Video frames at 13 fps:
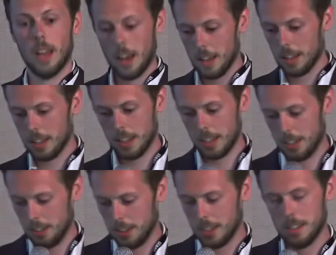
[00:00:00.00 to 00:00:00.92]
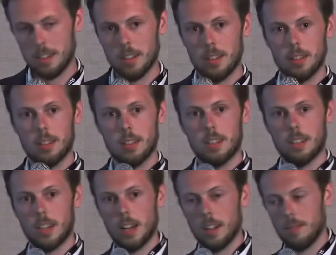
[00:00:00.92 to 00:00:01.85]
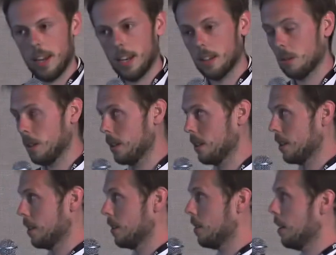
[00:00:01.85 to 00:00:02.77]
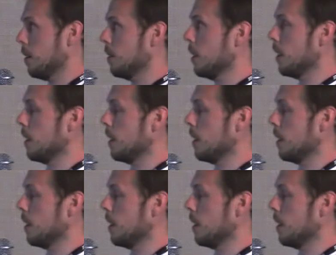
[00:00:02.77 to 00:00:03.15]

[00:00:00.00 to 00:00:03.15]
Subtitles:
No, that's an entirely valid question. So